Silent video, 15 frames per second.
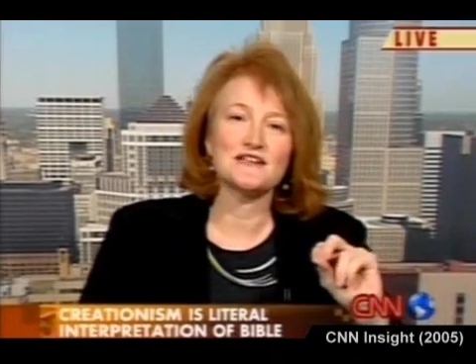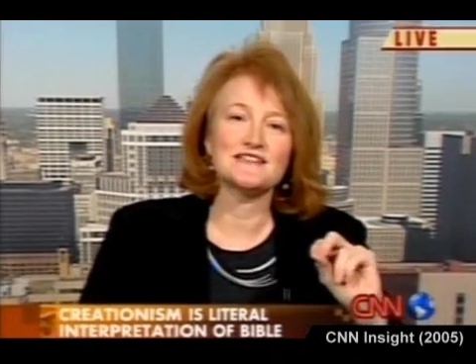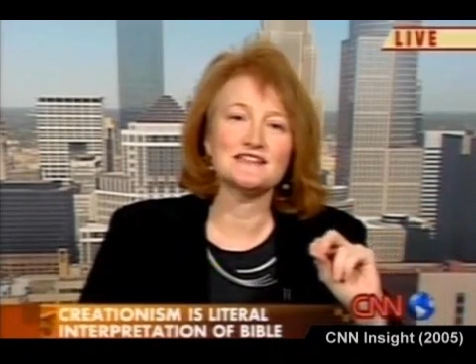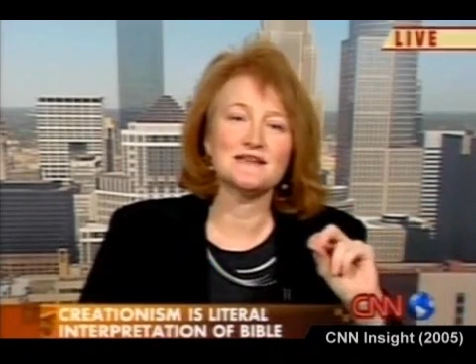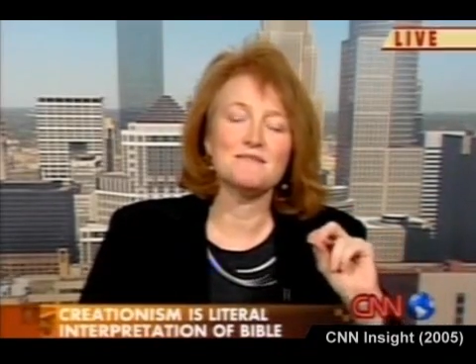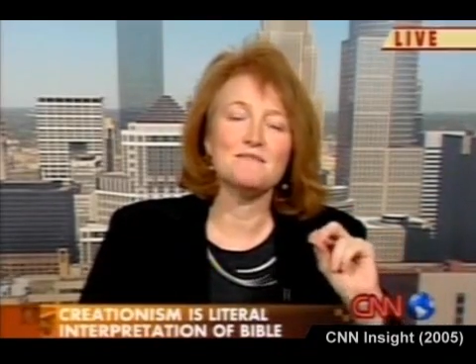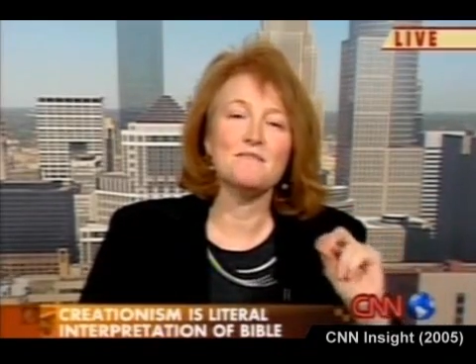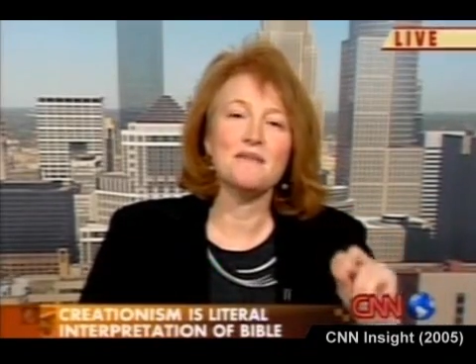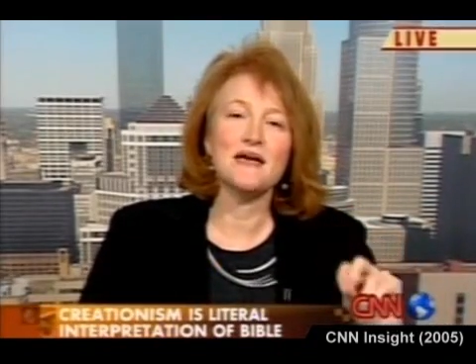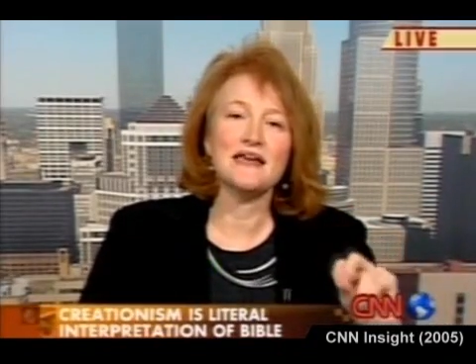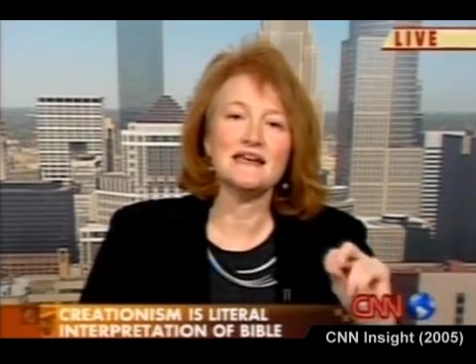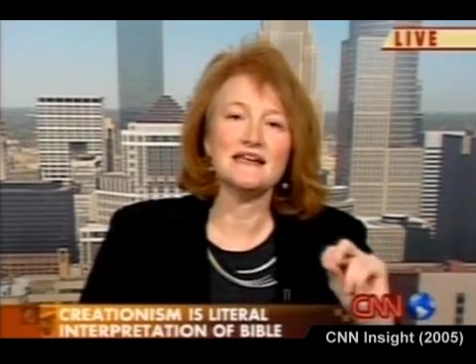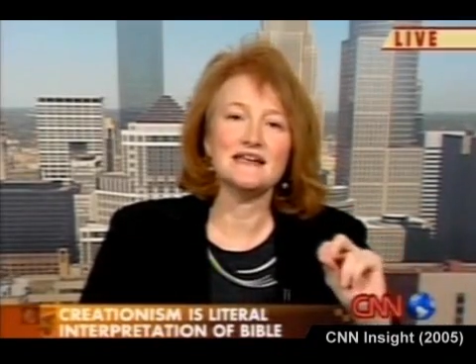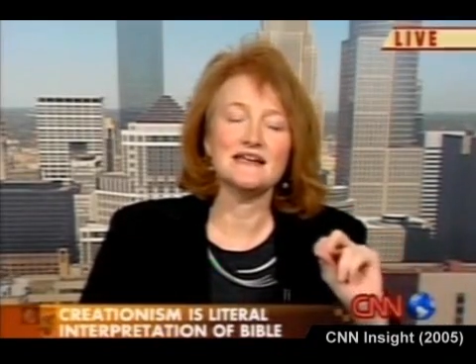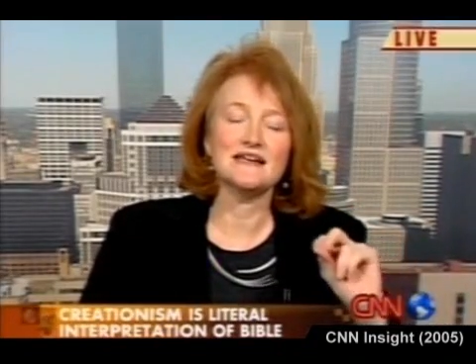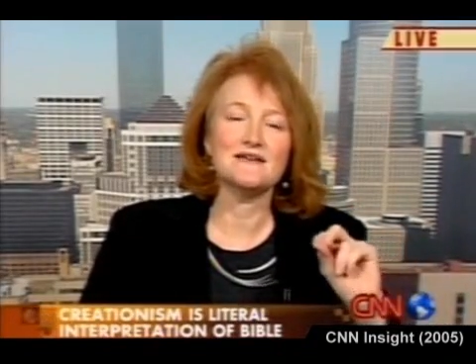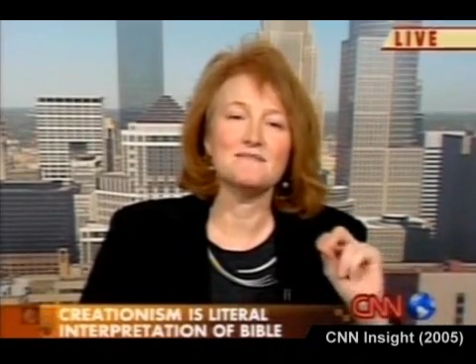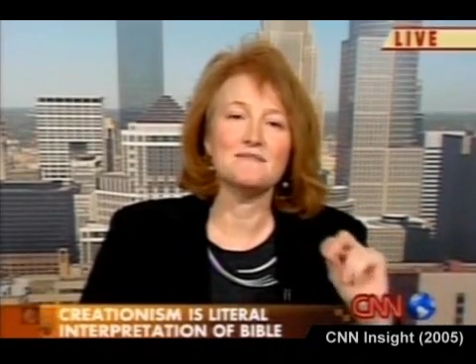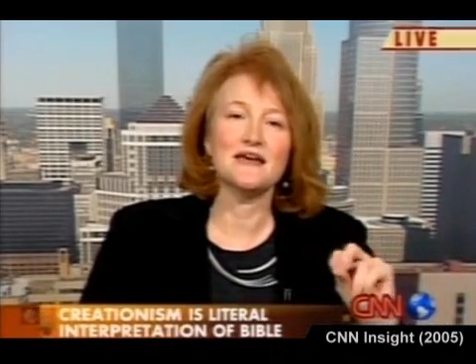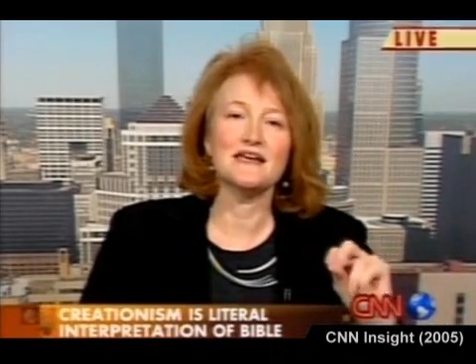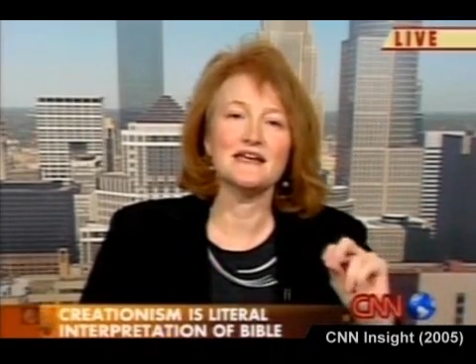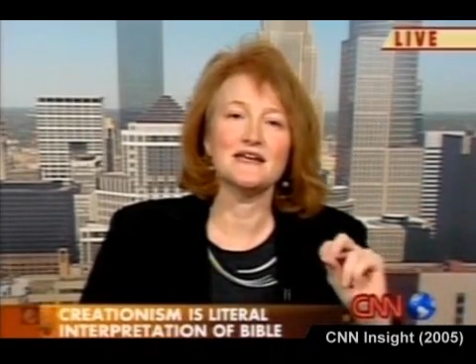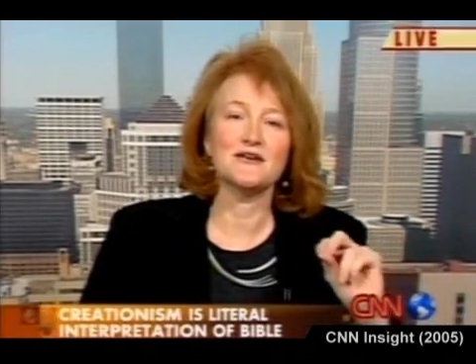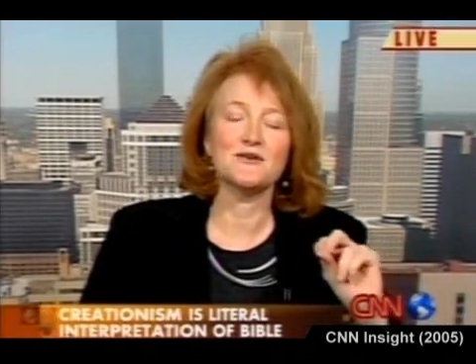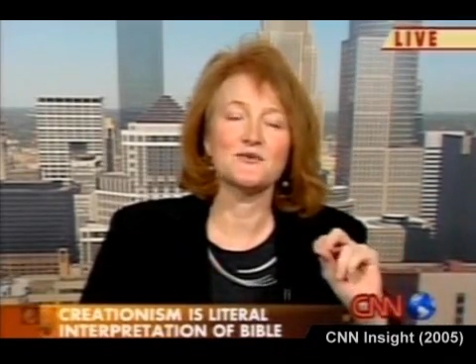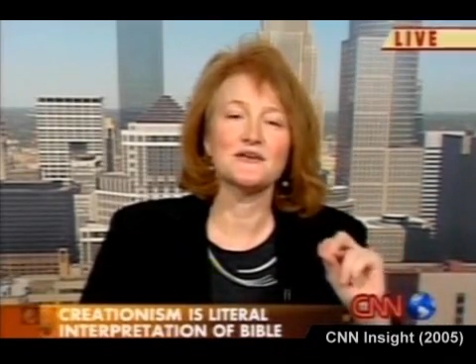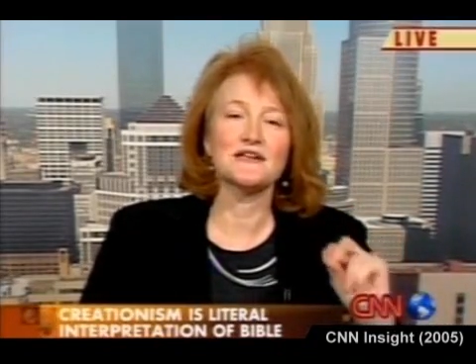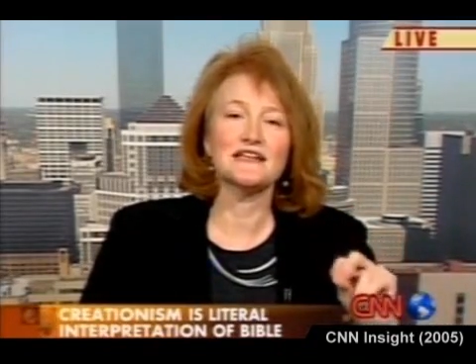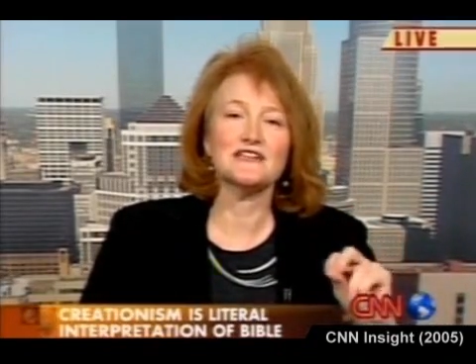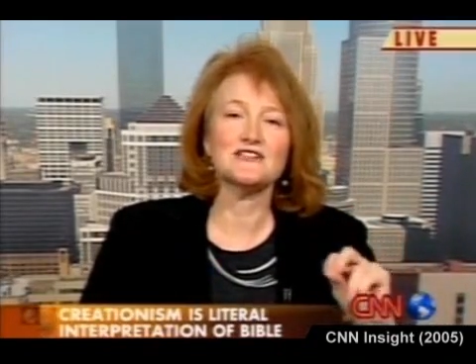is that many, many
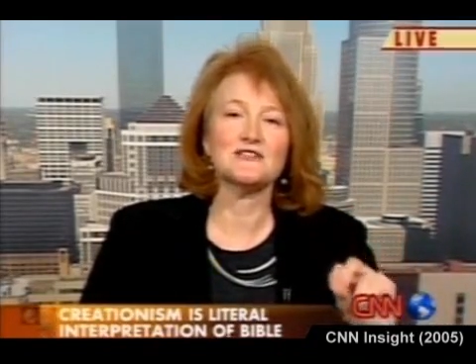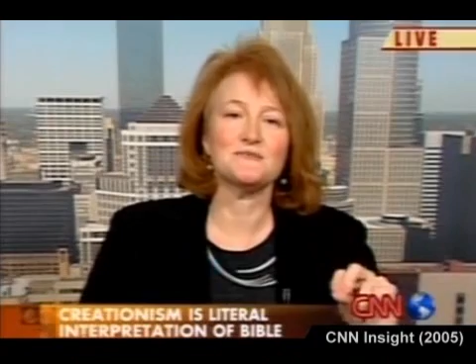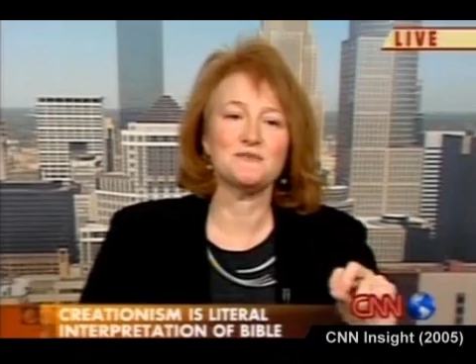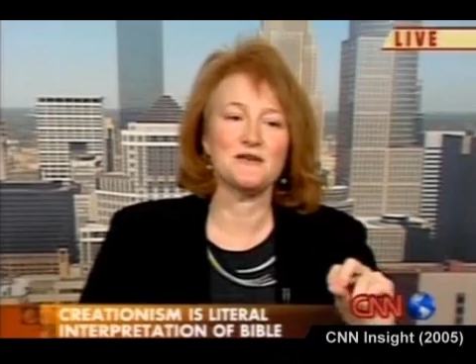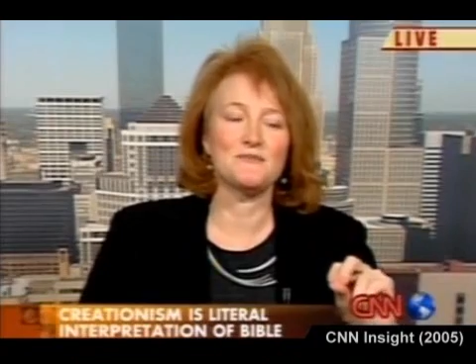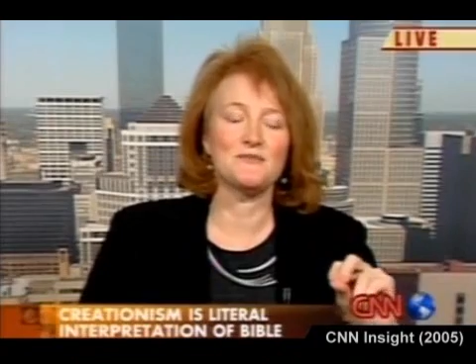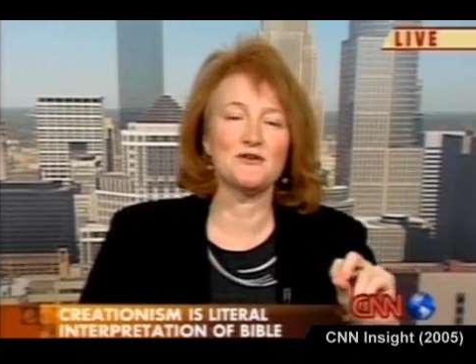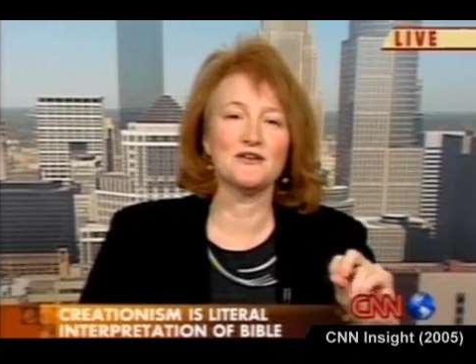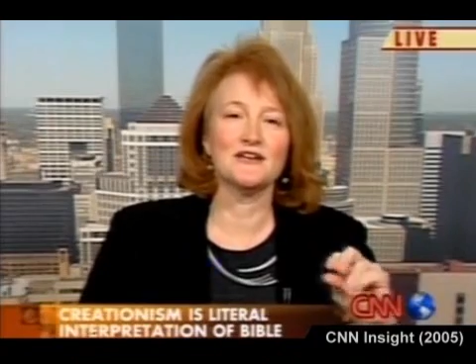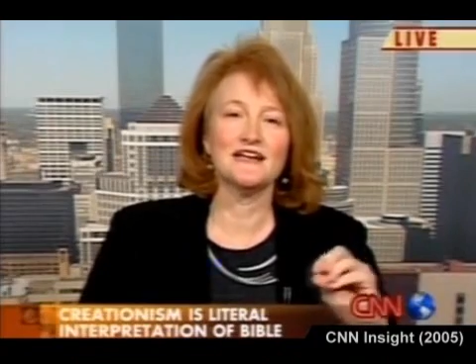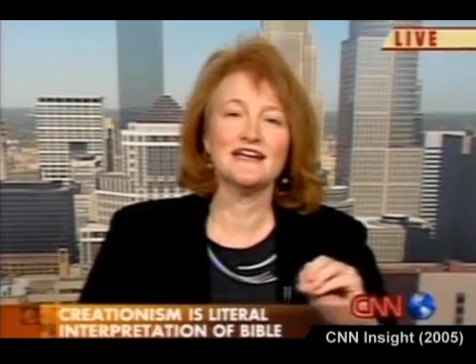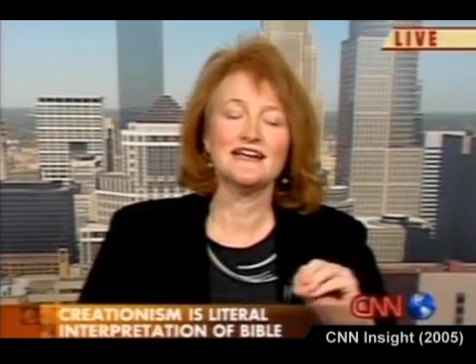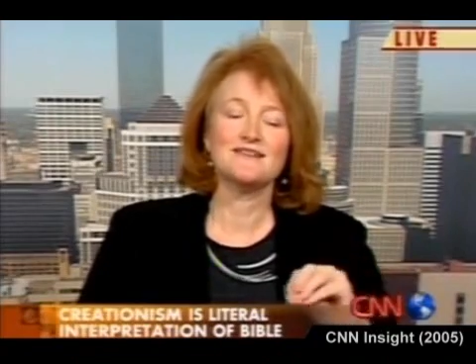religious people,